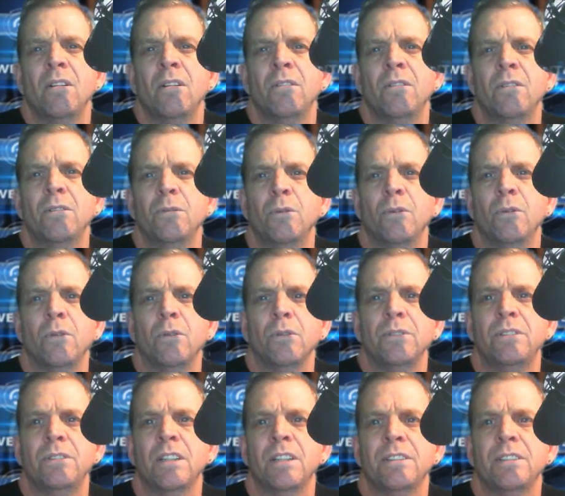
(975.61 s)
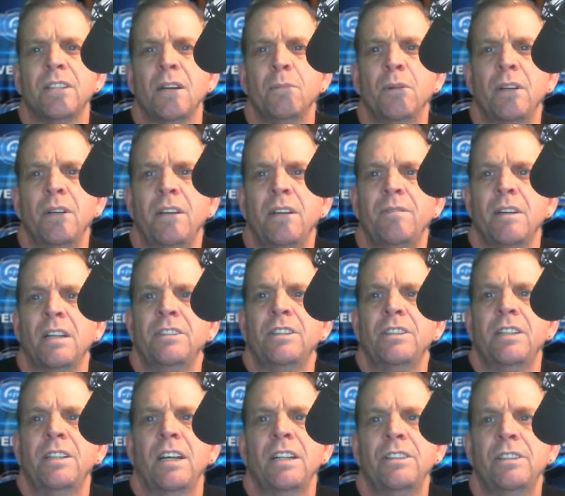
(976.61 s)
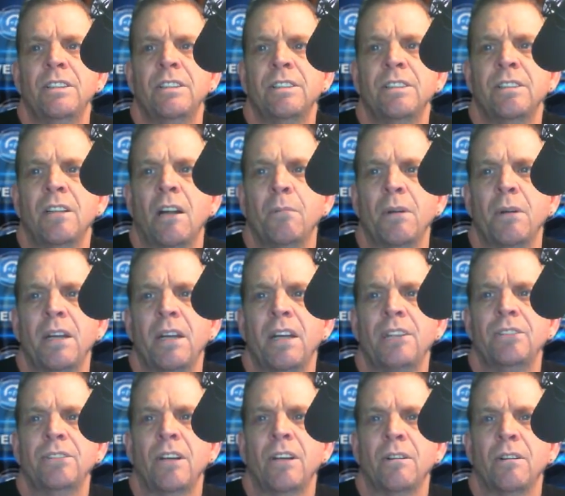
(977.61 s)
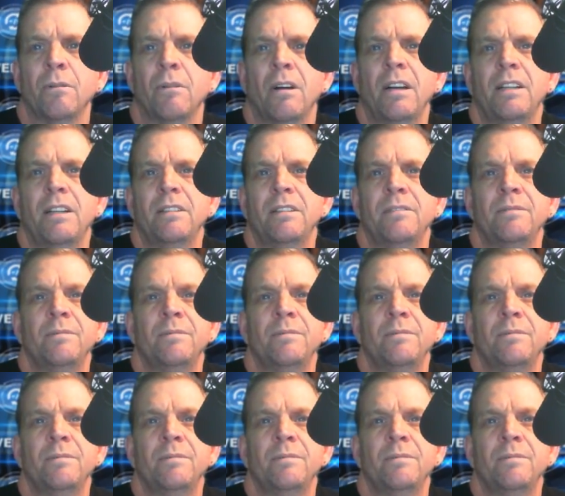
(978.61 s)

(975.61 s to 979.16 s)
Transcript: learn the rules, and yes, I believe the education is an obligation, not right.